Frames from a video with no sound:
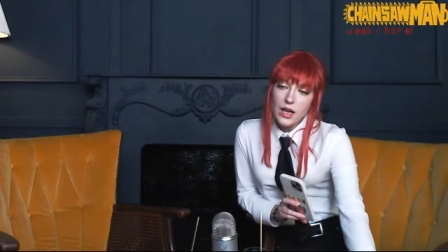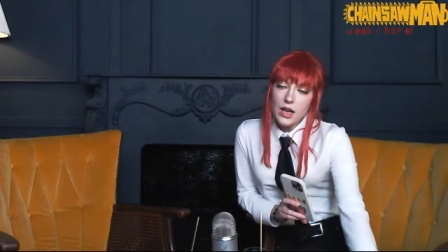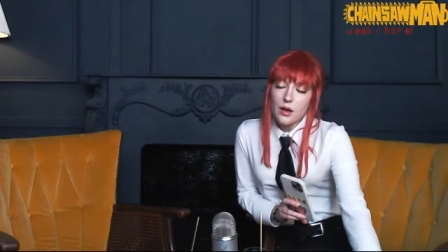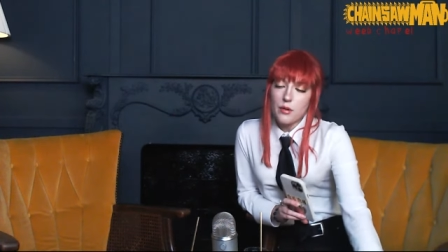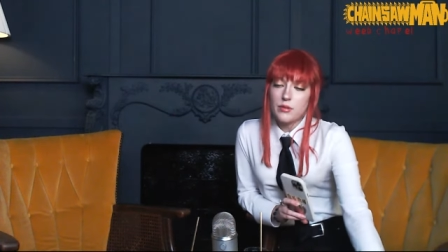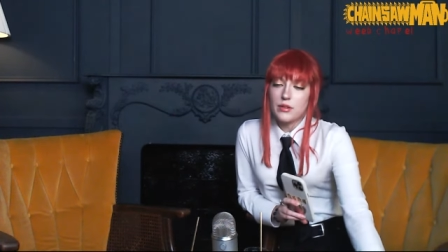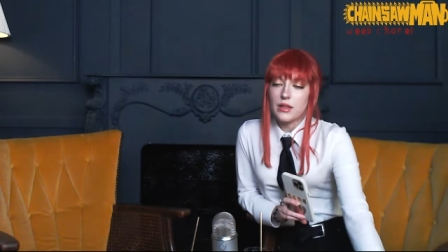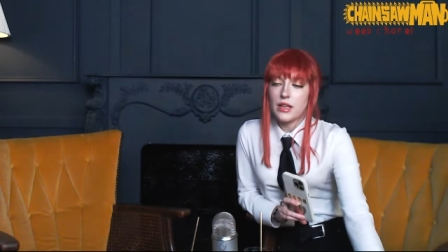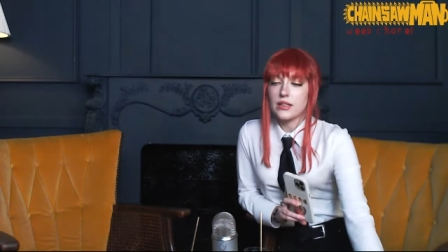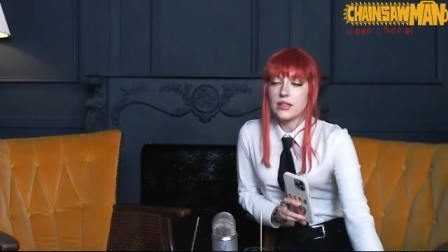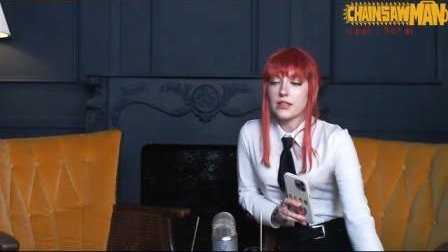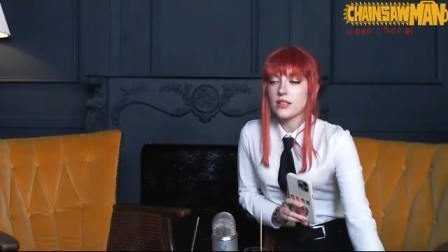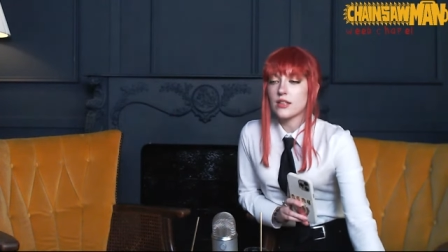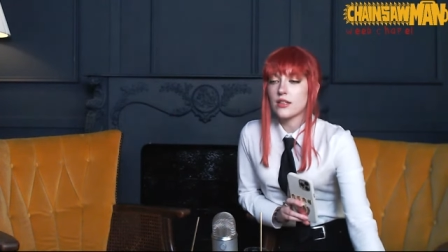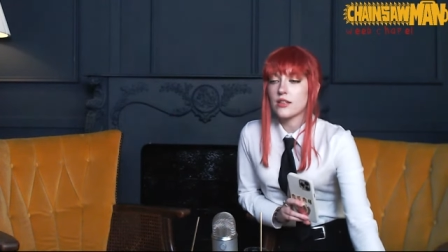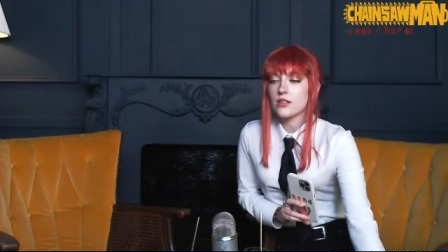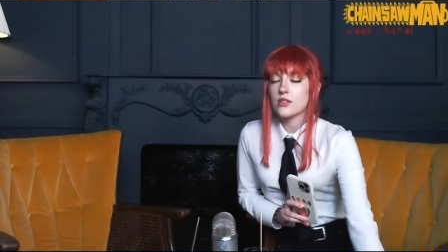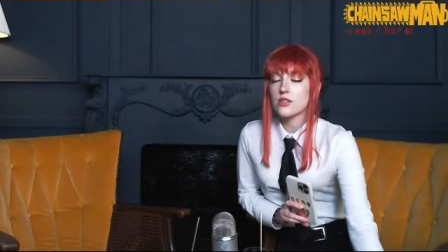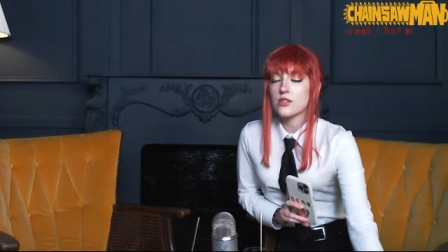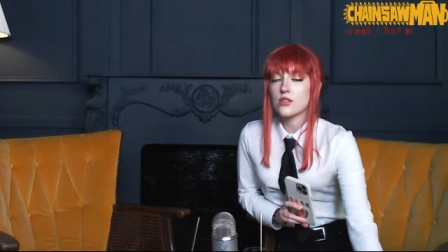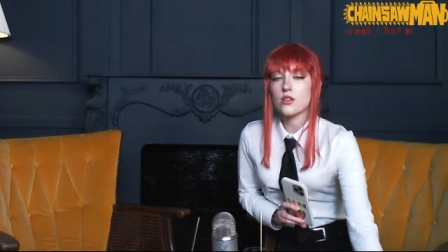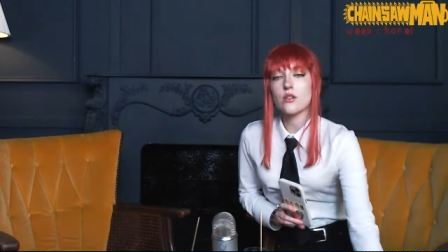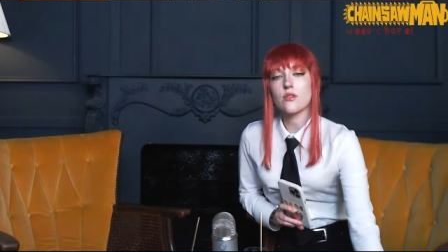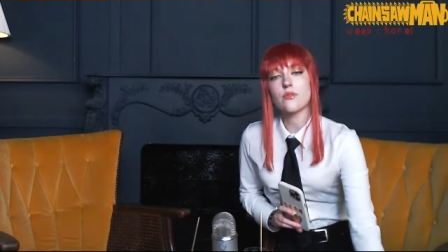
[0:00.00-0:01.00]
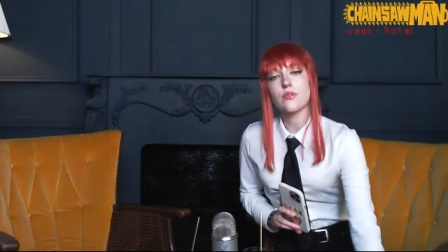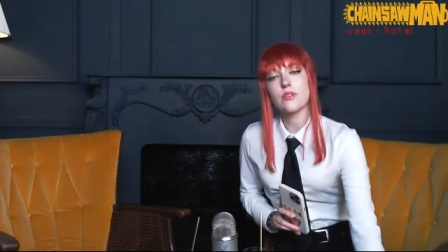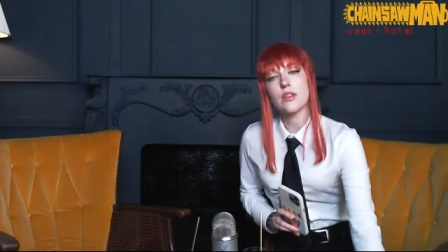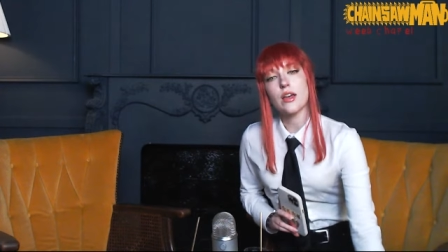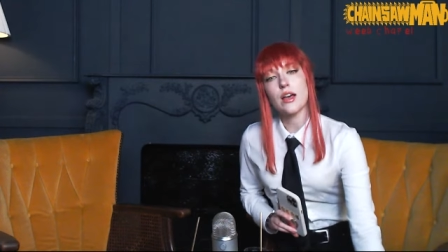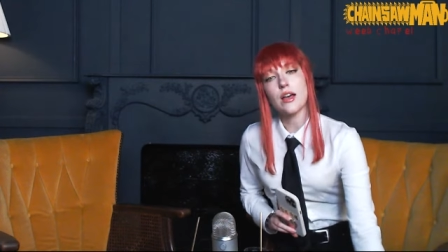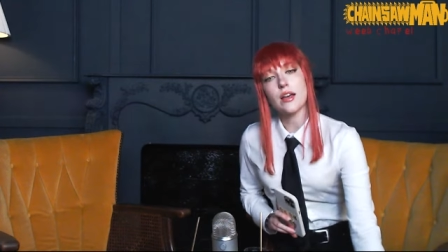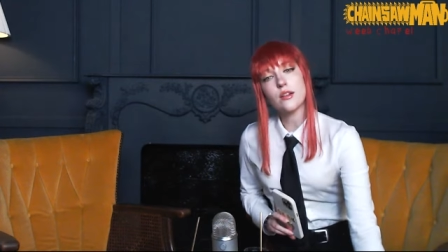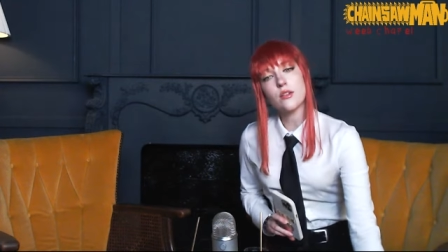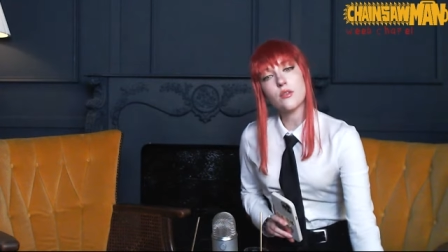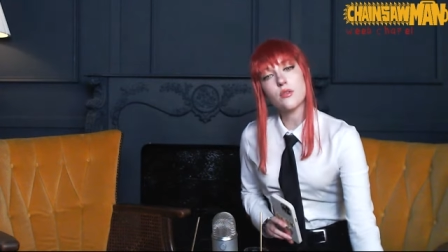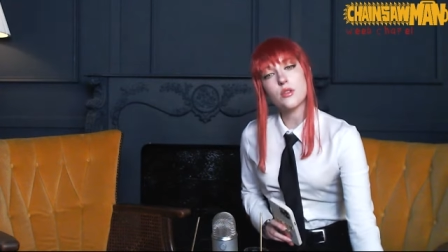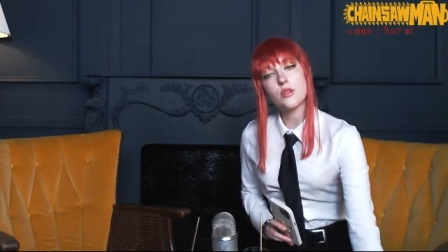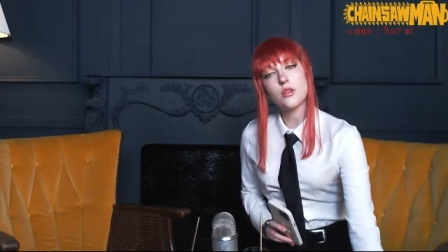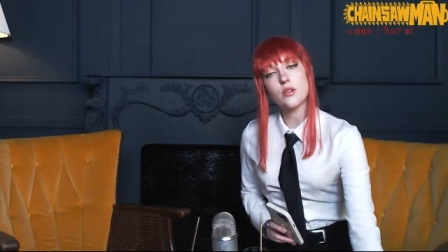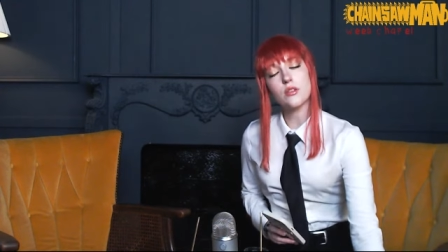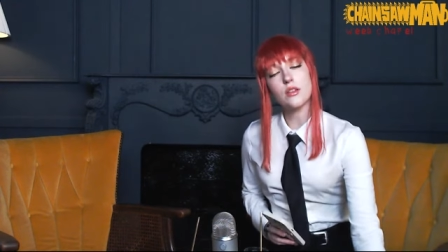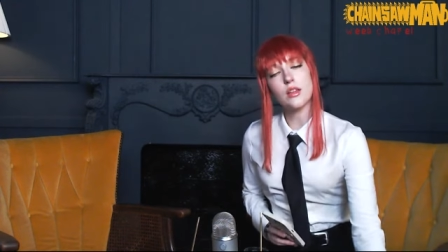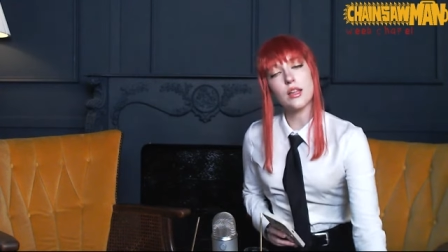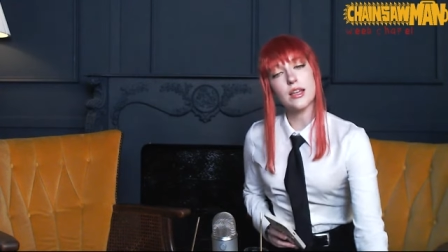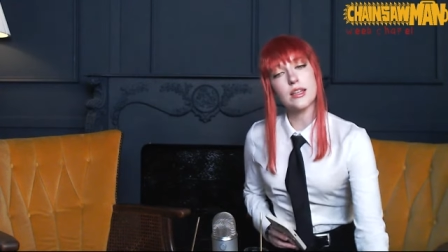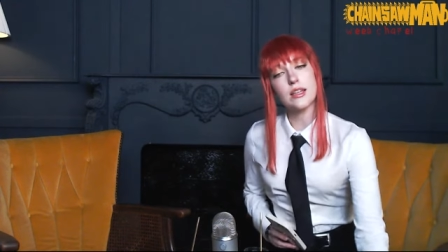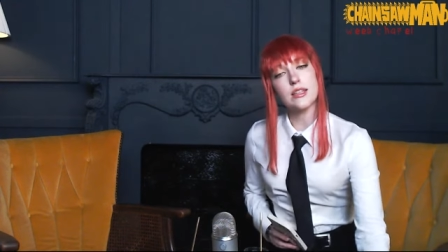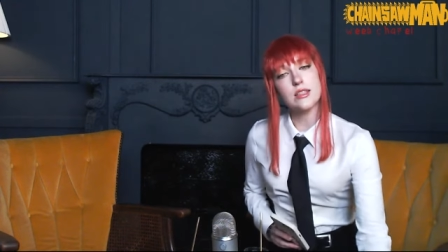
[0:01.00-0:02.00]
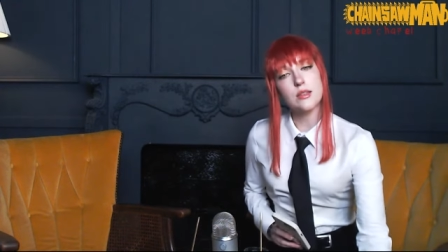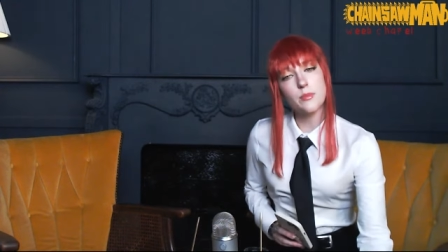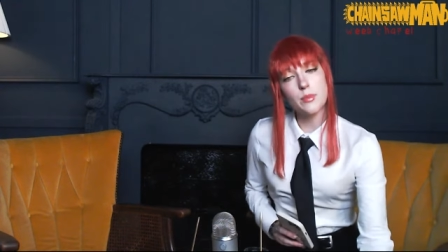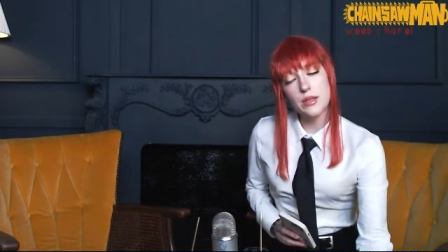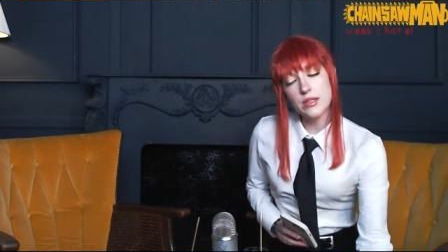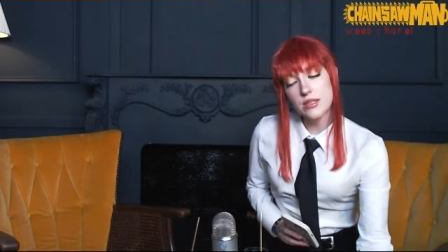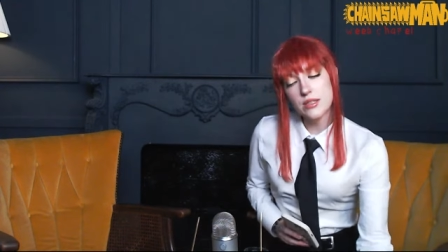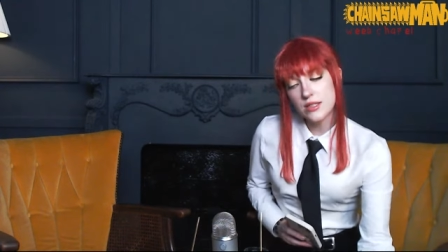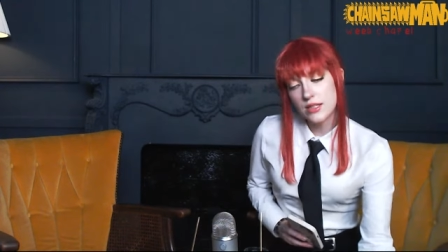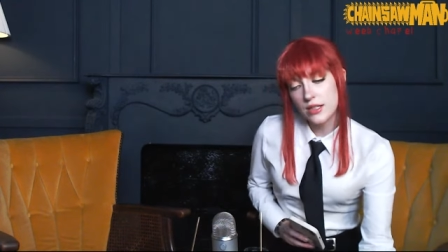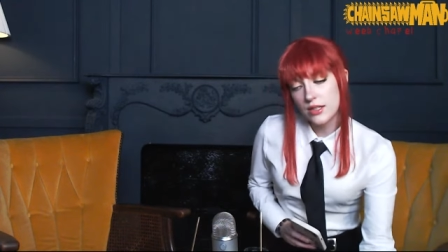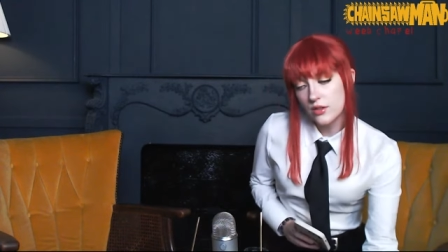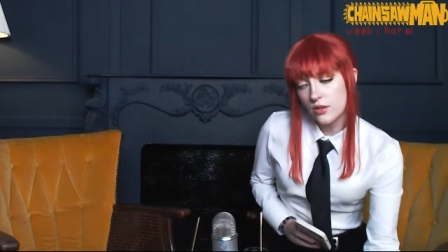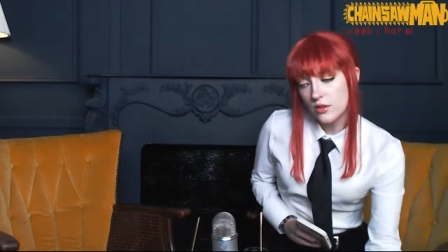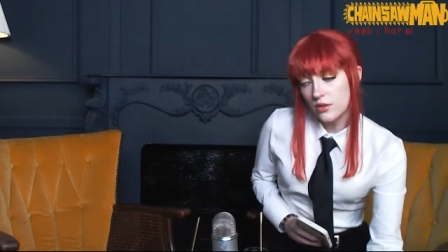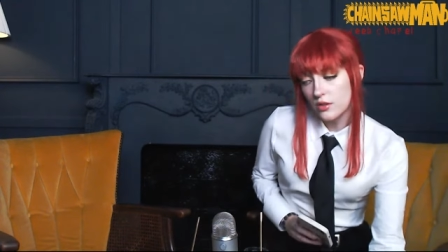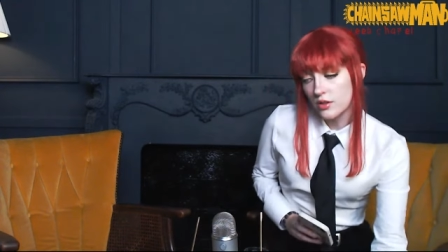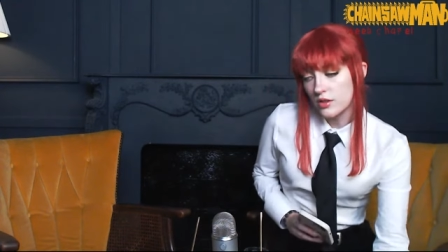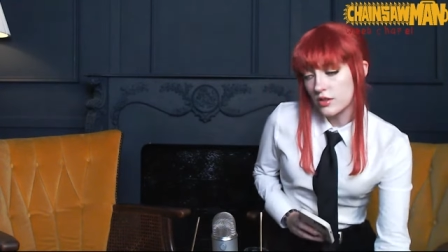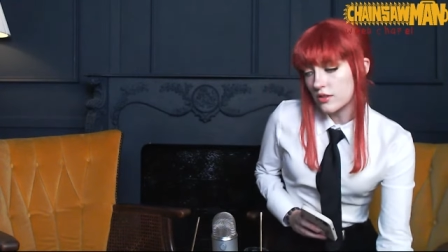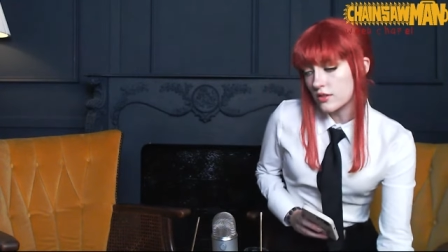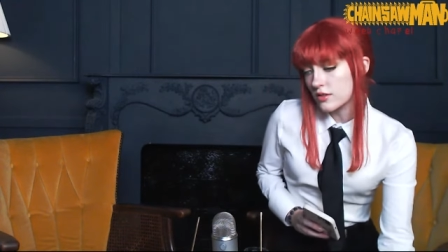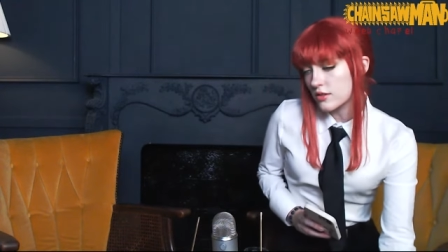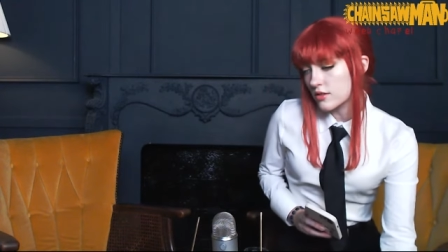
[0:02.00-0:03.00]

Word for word: I would like to conserve that or utilize it best I could.